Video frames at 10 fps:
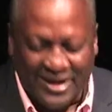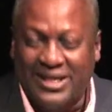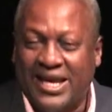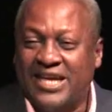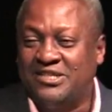
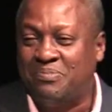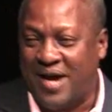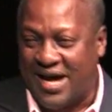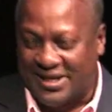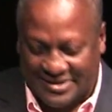Days
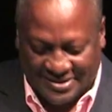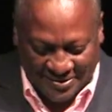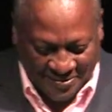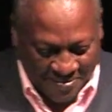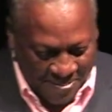passed,
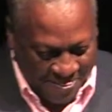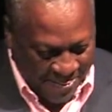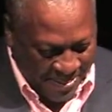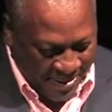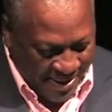
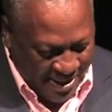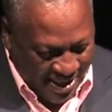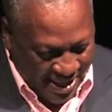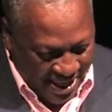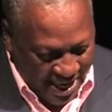
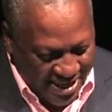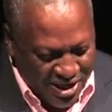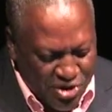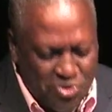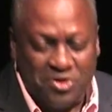and the
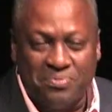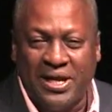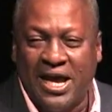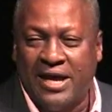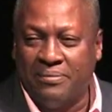news
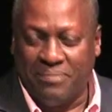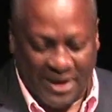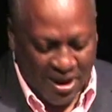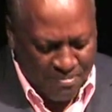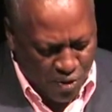
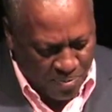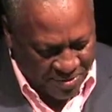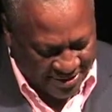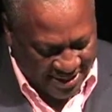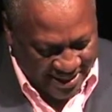became more
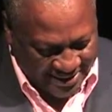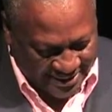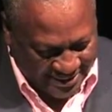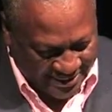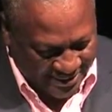
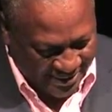precise,